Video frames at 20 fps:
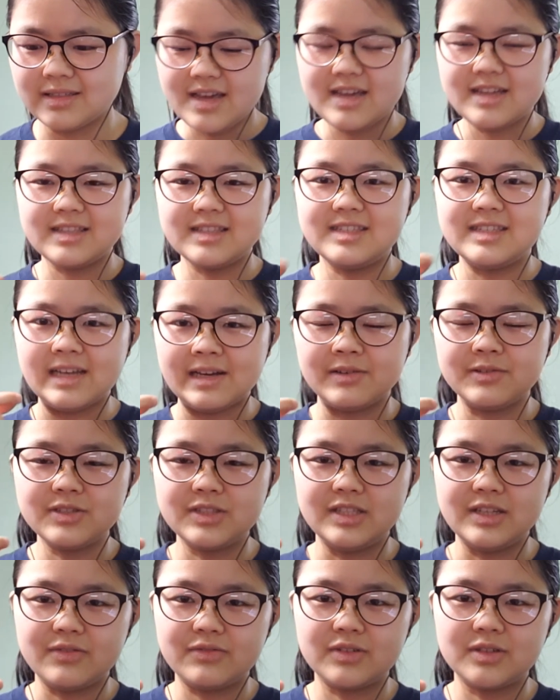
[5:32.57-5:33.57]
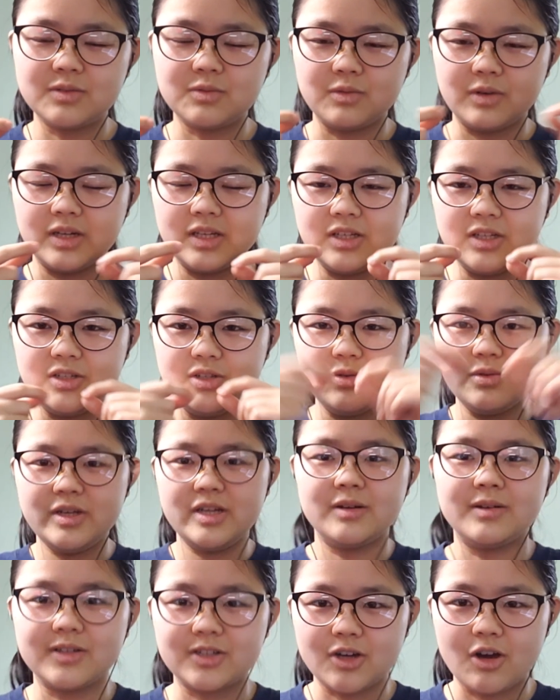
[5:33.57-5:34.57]
it sounds different when you
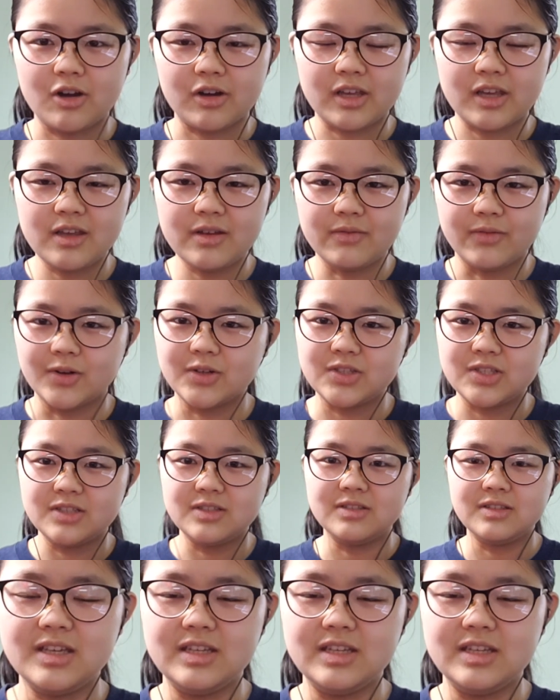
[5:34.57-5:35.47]
hear it talking versus